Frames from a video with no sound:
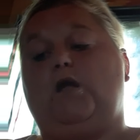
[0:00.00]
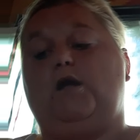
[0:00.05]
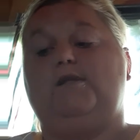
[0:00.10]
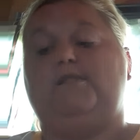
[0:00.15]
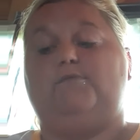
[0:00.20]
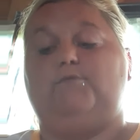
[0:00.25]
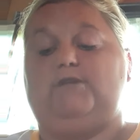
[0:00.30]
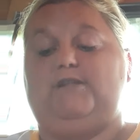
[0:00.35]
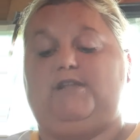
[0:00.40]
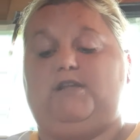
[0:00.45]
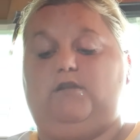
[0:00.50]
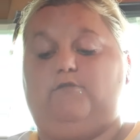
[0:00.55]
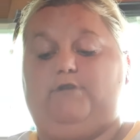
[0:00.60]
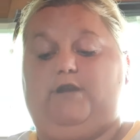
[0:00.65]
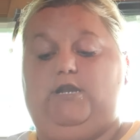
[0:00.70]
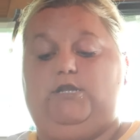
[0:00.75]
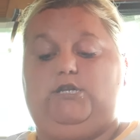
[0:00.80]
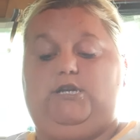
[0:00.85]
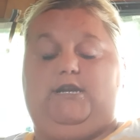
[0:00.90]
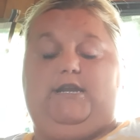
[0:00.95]
So we're just going to
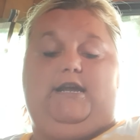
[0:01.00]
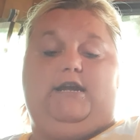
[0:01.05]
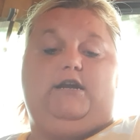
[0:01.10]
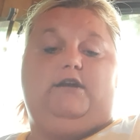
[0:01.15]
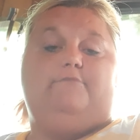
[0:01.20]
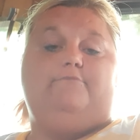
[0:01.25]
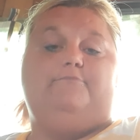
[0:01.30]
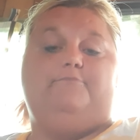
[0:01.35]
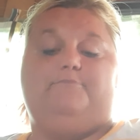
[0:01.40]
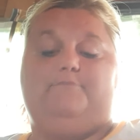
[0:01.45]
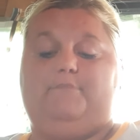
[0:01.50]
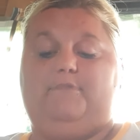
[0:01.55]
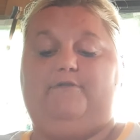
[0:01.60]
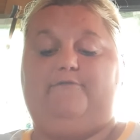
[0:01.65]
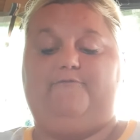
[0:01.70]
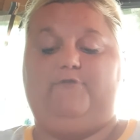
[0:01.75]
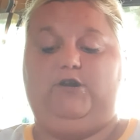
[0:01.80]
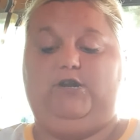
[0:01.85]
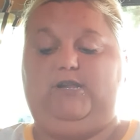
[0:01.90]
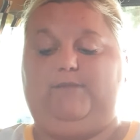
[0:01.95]
reach in here.
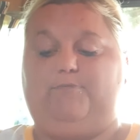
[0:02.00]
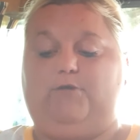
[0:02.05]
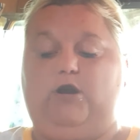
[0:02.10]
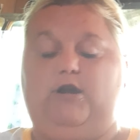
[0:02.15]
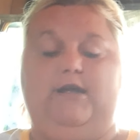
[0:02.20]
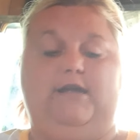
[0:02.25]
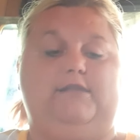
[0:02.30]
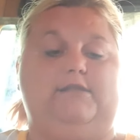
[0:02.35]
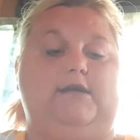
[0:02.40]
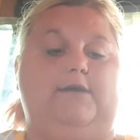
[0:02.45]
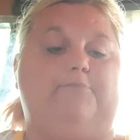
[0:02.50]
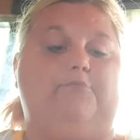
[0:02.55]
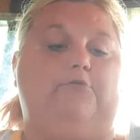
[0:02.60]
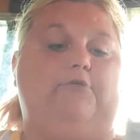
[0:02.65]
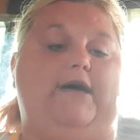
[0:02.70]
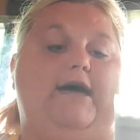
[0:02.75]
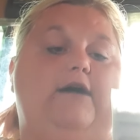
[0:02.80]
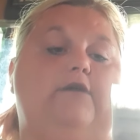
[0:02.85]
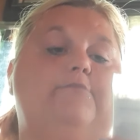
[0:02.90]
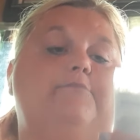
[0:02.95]
First product I
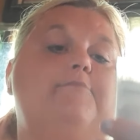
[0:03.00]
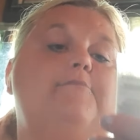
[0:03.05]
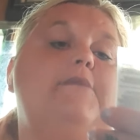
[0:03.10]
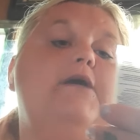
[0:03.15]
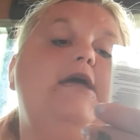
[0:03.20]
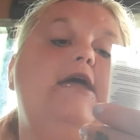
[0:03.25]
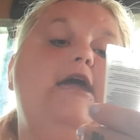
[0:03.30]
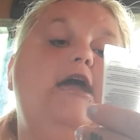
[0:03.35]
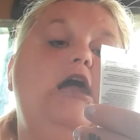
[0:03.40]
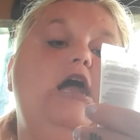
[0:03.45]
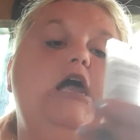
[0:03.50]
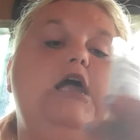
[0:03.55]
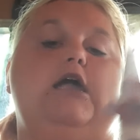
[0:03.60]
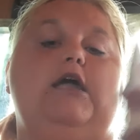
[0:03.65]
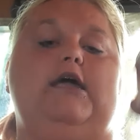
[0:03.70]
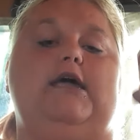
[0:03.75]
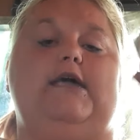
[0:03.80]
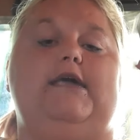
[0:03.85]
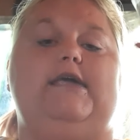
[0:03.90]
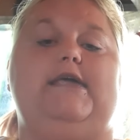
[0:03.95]
pull out
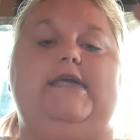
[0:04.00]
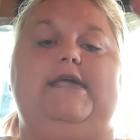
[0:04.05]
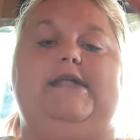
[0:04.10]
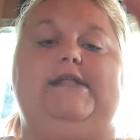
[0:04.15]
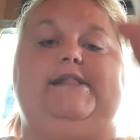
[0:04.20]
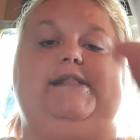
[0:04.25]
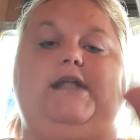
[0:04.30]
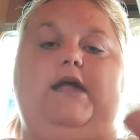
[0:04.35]
is